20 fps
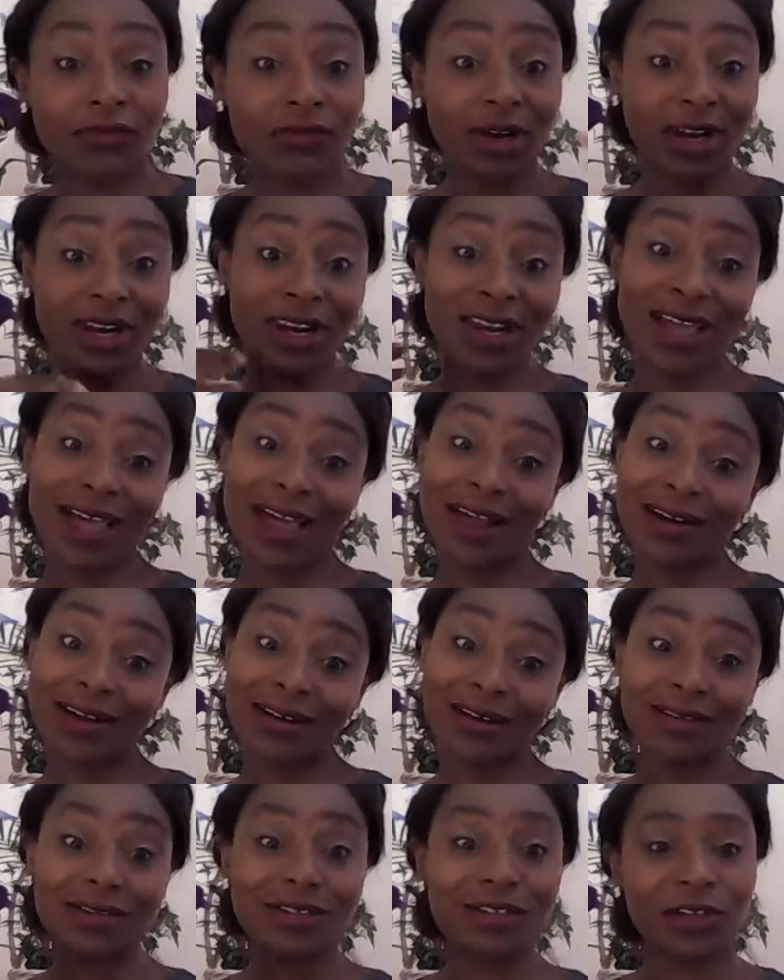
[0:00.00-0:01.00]
different
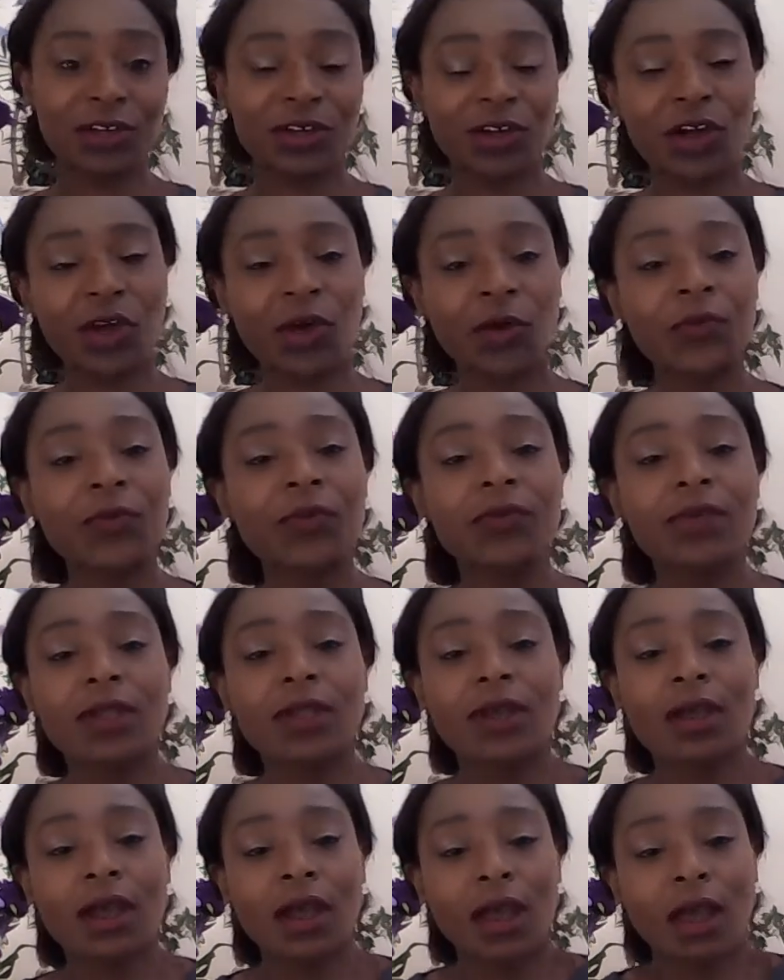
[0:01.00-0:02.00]
lengths, you know,
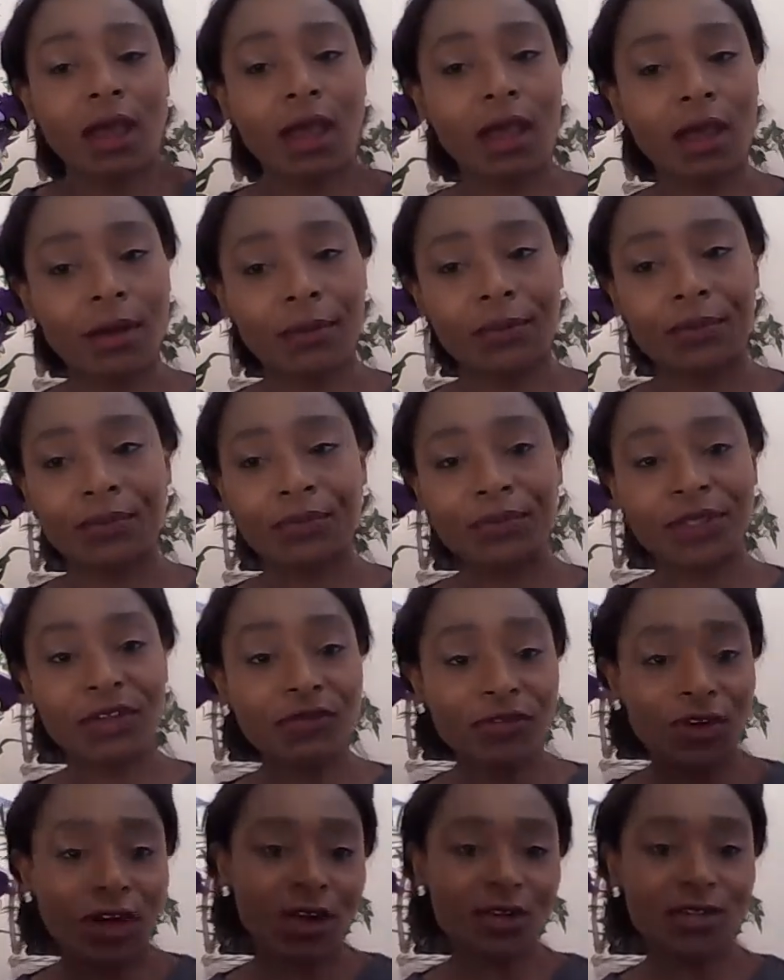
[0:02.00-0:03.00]

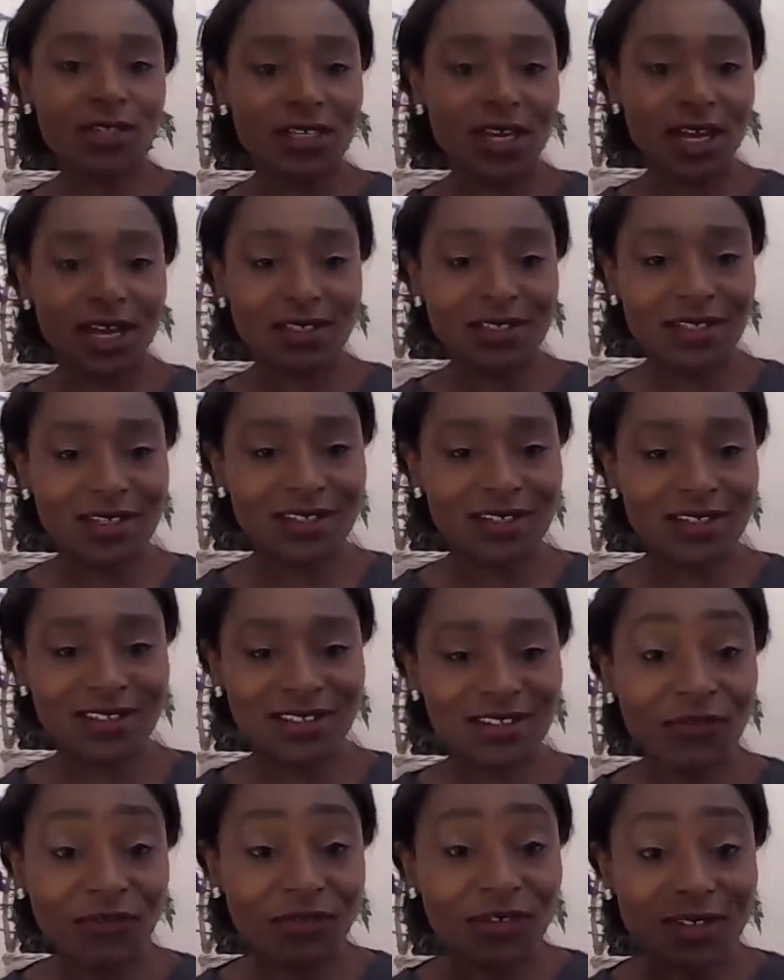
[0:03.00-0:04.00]
different hole sizes,
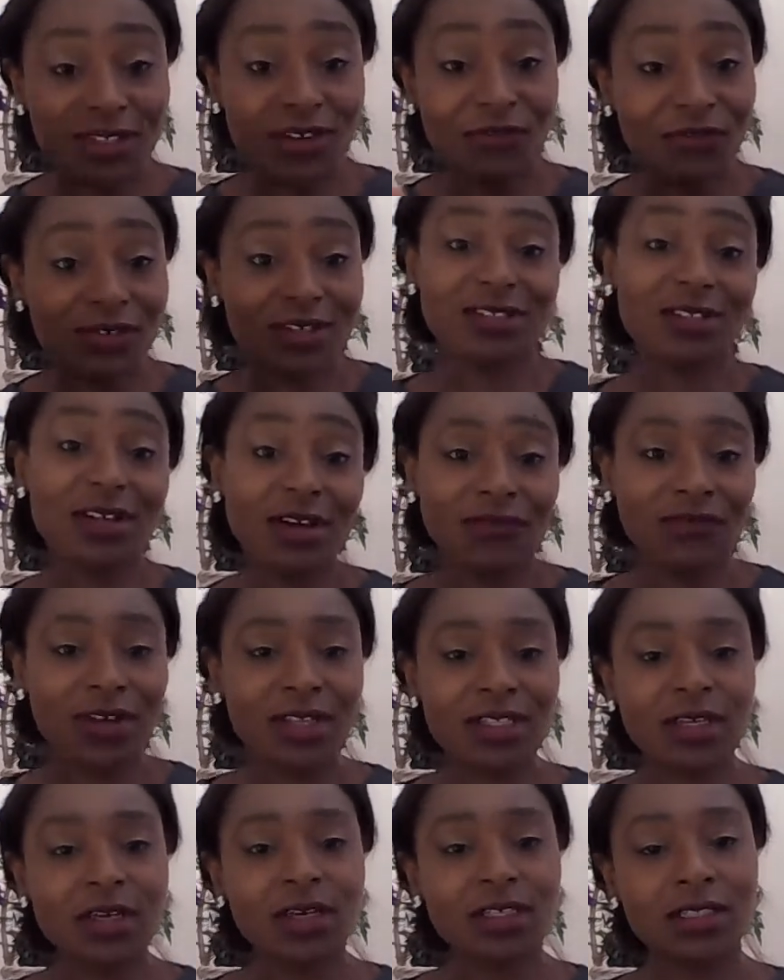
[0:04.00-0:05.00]
different stuff.
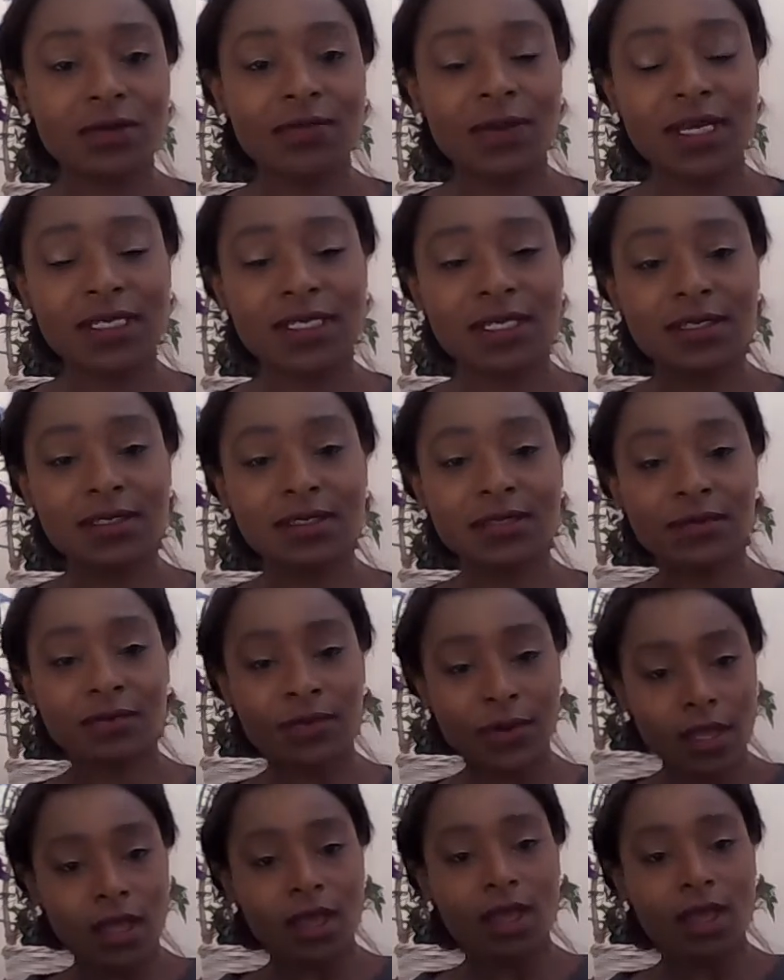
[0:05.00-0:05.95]
It's a customized system.